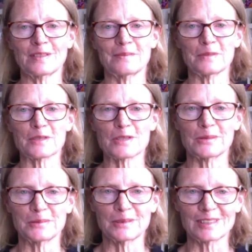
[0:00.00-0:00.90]
I'm not
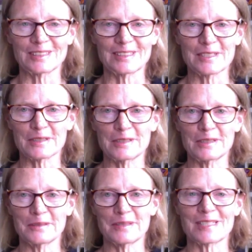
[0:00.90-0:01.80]
sure what it is in the
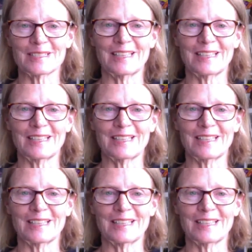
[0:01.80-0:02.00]
US and